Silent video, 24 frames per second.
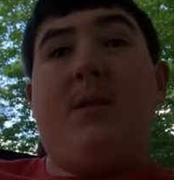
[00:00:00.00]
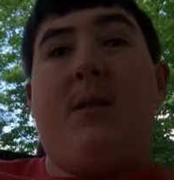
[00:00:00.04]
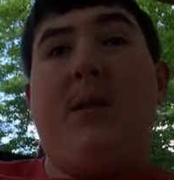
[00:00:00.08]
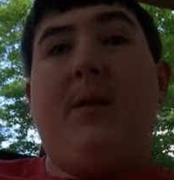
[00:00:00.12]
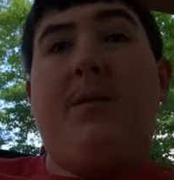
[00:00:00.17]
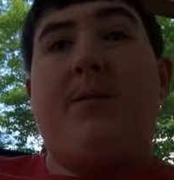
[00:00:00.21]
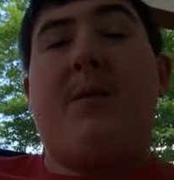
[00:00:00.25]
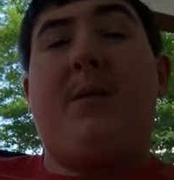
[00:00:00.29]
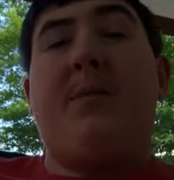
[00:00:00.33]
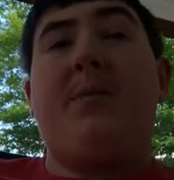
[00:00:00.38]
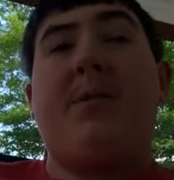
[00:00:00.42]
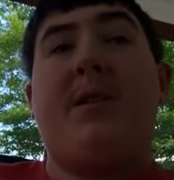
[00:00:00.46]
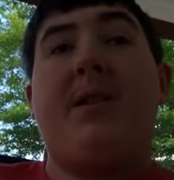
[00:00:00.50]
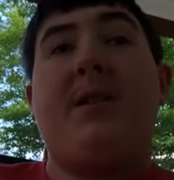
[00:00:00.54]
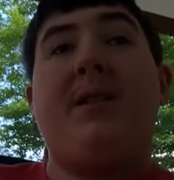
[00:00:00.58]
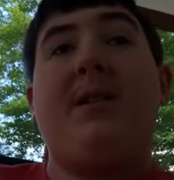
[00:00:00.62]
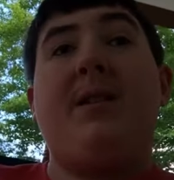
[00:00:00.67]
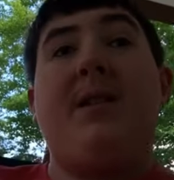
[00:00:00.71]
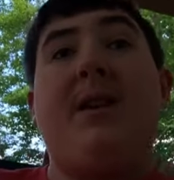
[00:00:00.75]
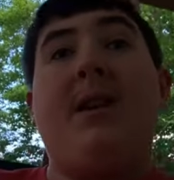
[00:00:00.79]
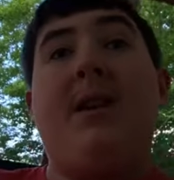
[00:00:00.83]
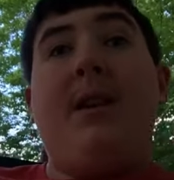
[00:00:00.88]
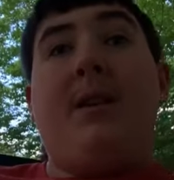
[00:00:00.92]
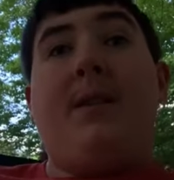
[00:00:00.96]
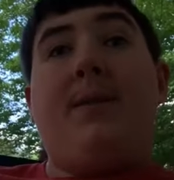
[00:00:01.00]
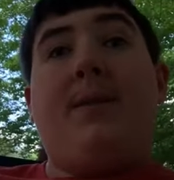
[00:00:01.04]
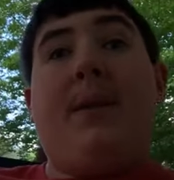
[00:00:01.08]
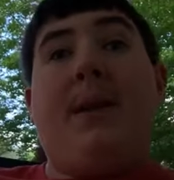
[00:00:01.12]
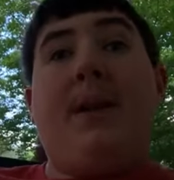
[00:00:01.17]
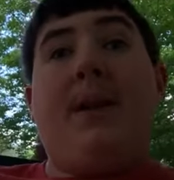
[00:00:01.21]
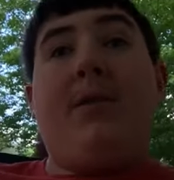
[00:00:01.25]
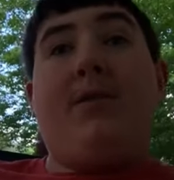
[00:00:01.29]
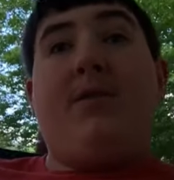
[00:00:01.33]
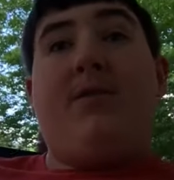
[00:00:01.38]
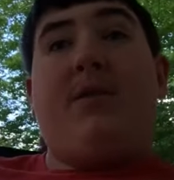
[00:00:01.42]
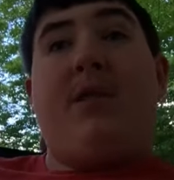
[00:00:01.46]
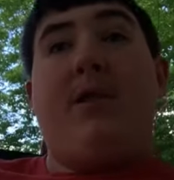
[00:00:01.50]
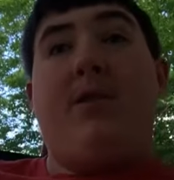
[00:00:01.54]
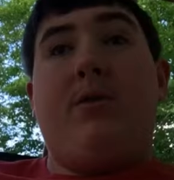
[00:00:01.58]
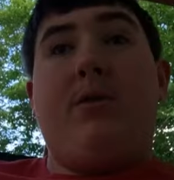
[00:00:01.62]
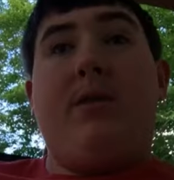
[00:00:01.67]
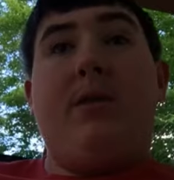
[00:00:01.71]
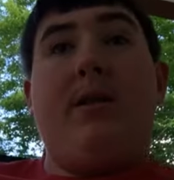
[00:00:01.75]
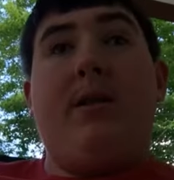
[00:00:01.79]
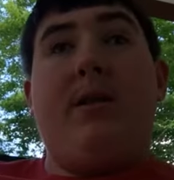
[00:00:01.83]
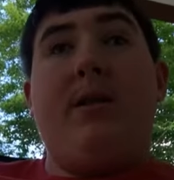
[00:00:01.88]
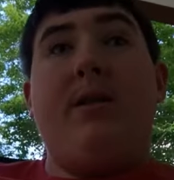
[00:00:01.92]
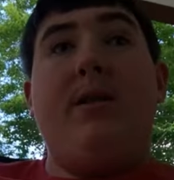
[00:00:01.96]
of something that you've said or
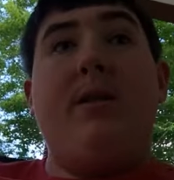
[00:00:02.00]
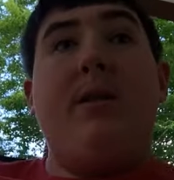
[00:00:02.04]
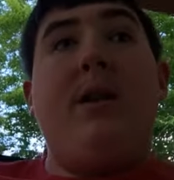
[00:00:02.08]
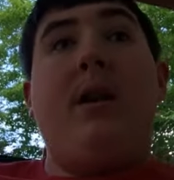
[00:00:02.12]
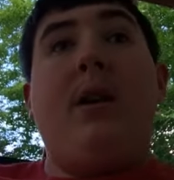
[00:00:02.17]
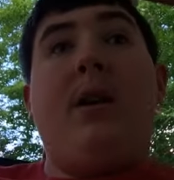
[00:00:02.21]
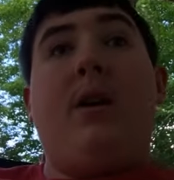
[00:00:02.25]
done,